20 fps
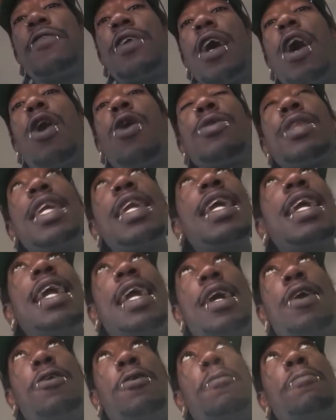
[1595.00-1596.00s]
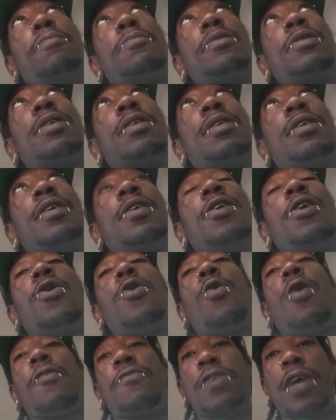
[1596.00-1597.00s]
y'all need help,
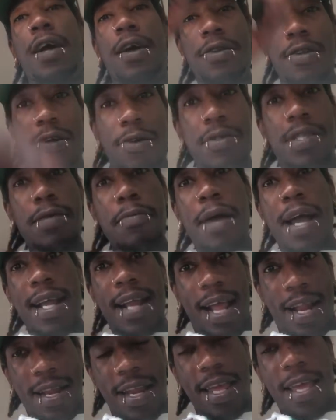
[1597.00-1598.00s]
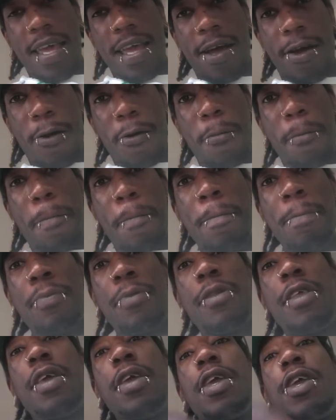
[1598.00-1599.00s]
or if y'all know somebody that need help,
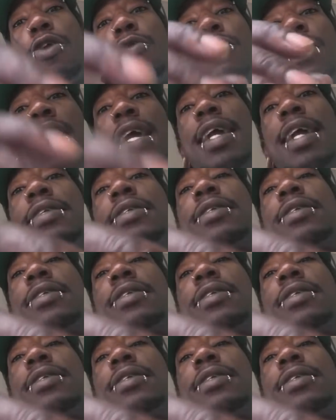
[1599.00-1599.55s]
you need